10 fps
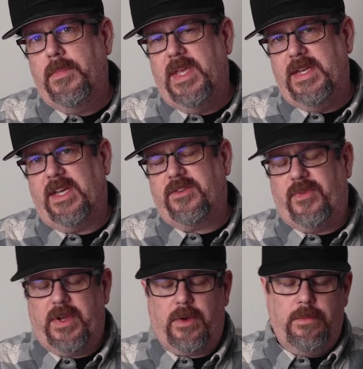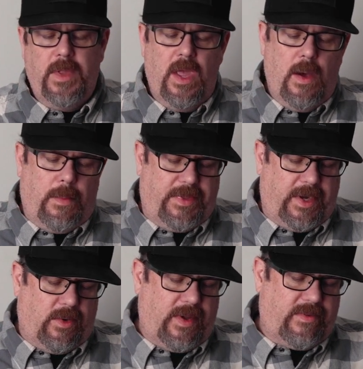index finger, but they
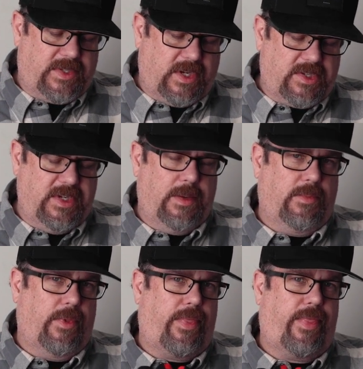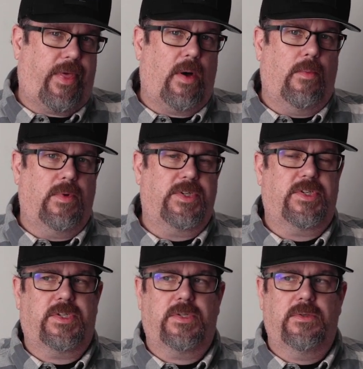don't have a touch-enabled thumb,
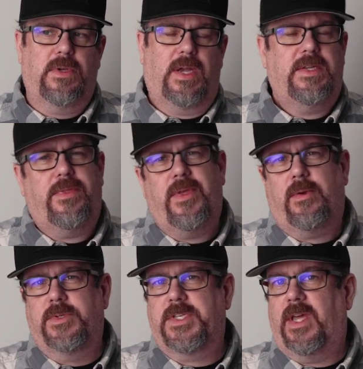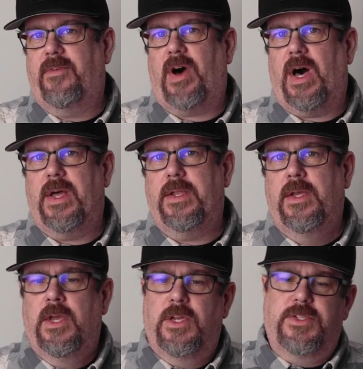which I did think was kind of odd.
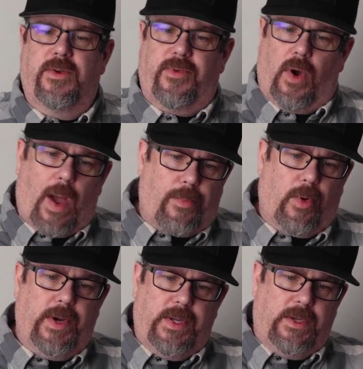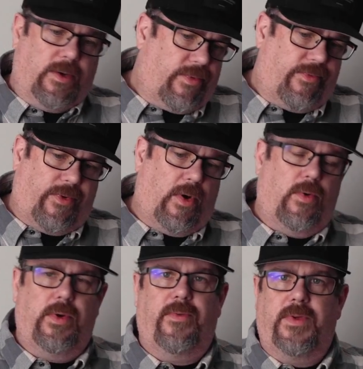So if you're operating your
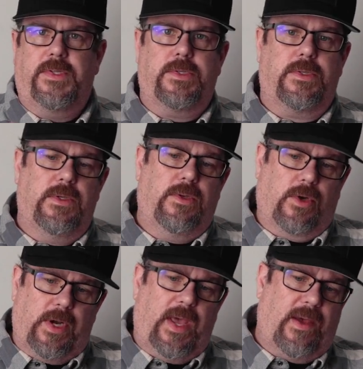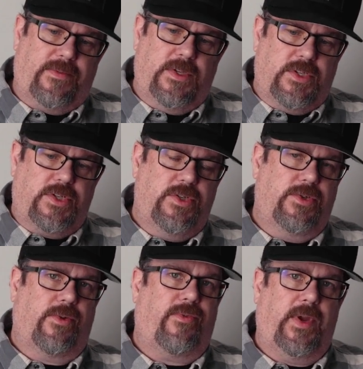phone, you're gonna have to just use
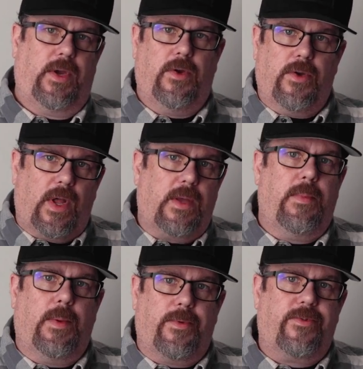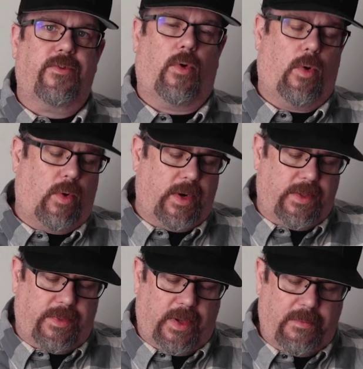your finger. You're not gonna be able to scroll or
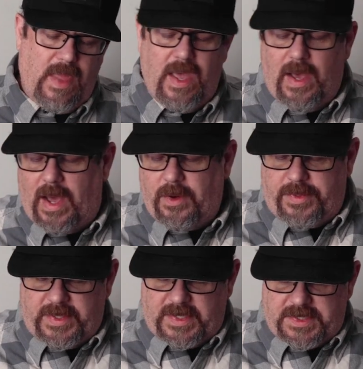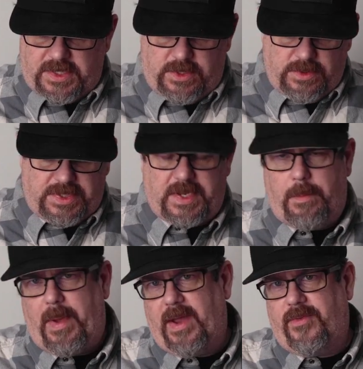anything. I don't think that's a huge
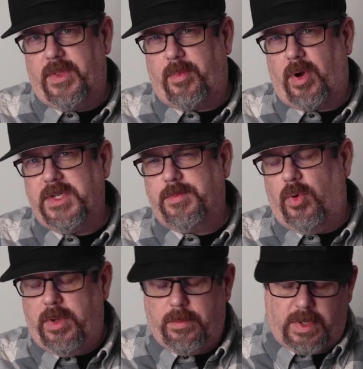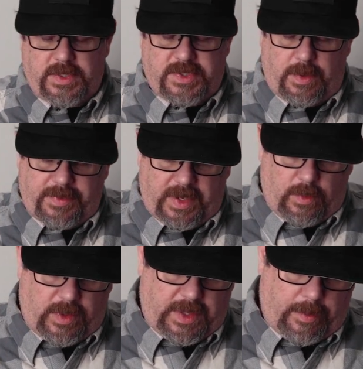setback for the price point, but it's something I
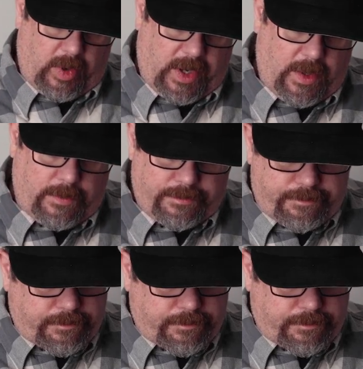wanted to bring up.